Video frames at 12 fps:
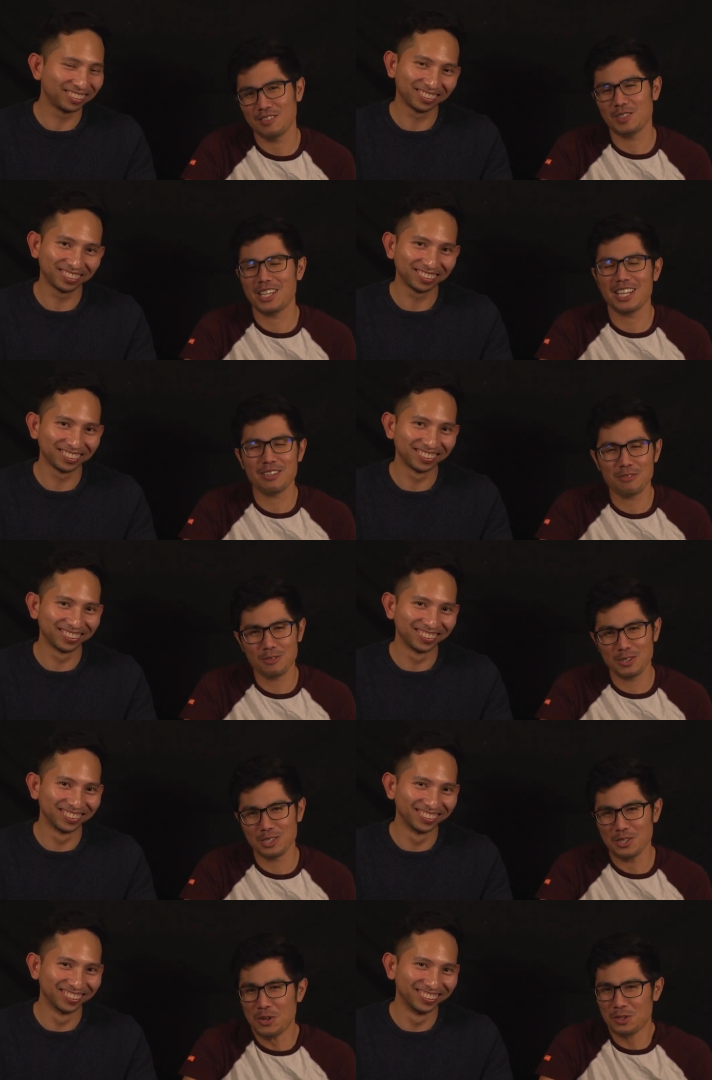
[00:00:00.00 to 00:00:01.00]
Speaker 1: If you can't
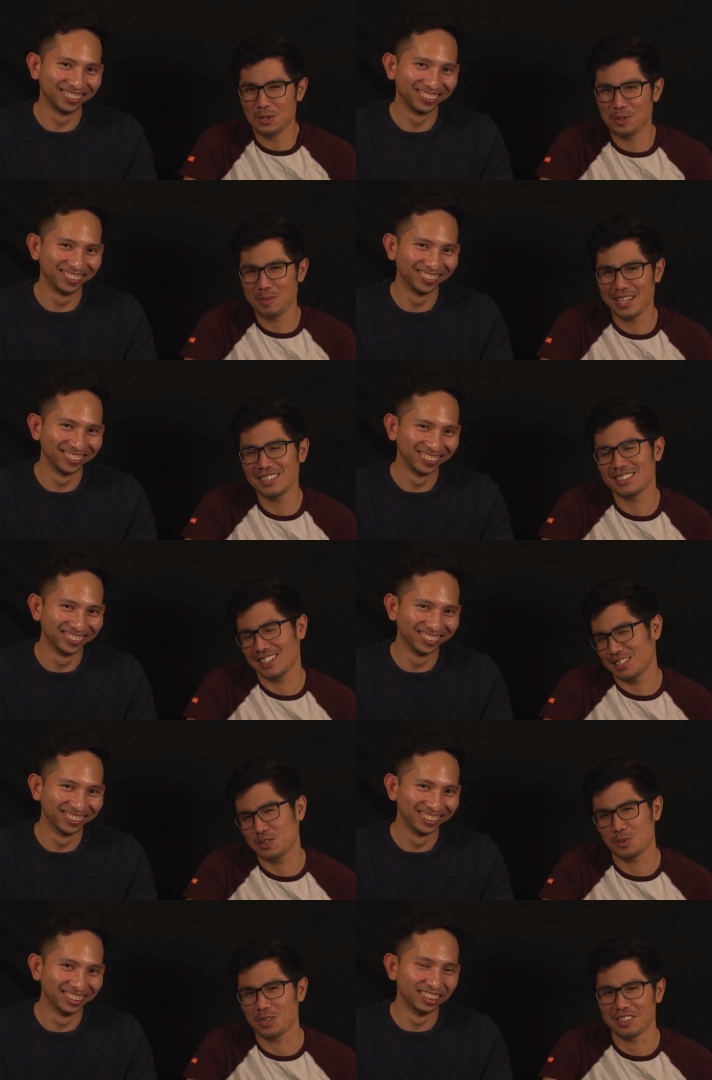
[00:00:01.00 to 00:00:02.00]
afford new toothpaste,
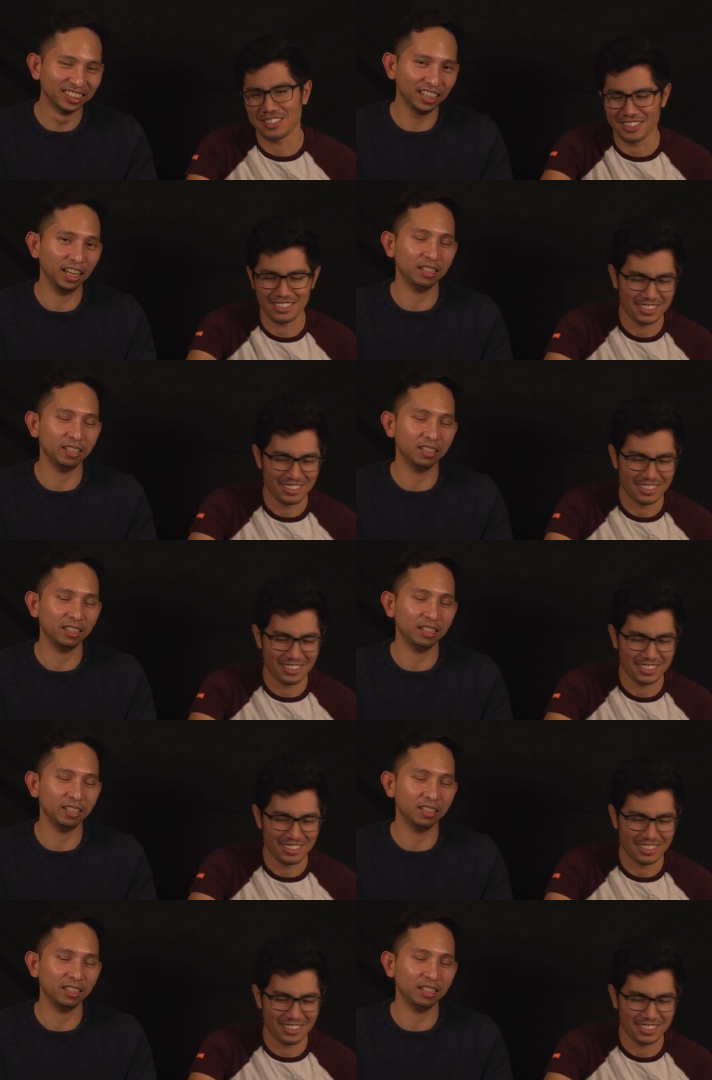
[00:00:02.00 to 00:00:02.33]
it is worth it.